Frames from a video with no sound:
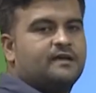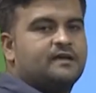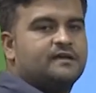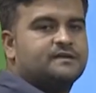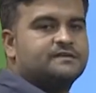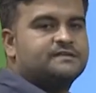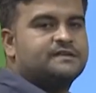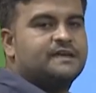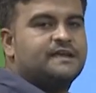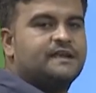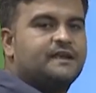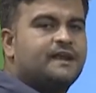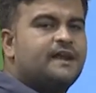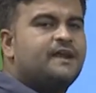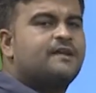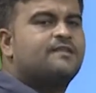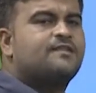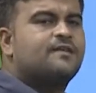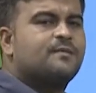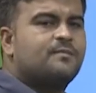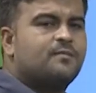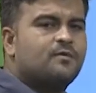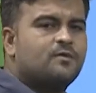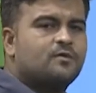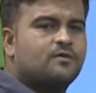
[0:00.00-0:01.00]
she reads
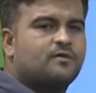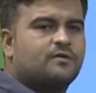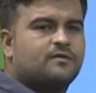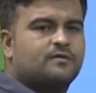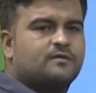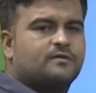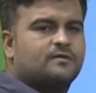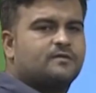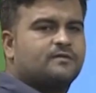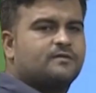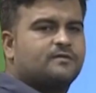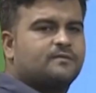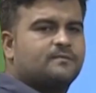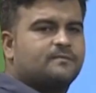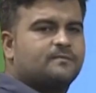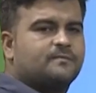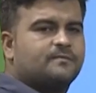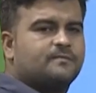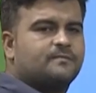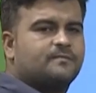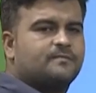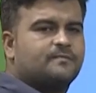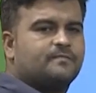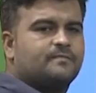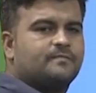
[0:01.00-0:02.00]
a book.
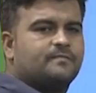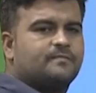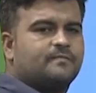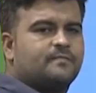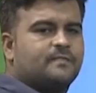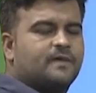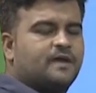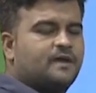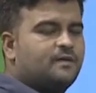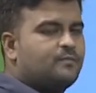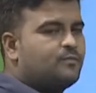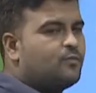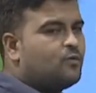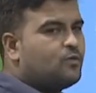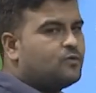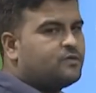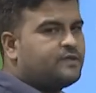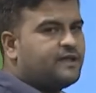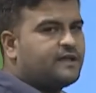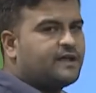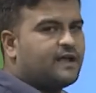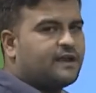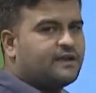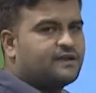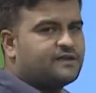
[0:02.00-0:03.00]
In both the
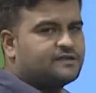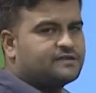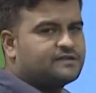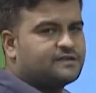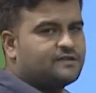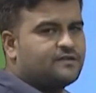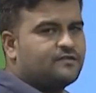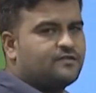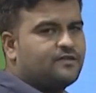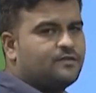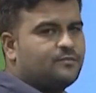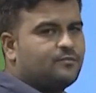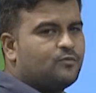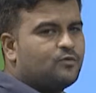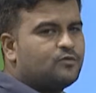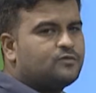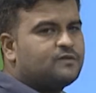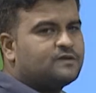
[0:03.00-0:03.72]
conditions, in both the